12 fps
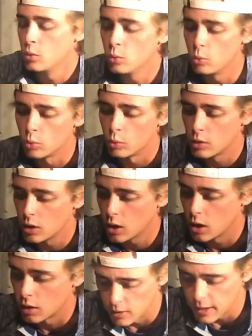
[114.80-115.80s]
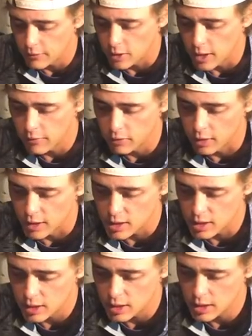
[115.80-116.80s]
Ooh, yeah. After every
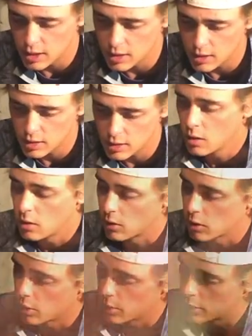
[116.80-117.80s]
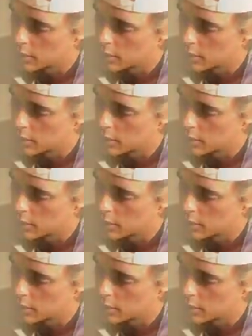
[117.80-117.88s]
lesson I get, I'll go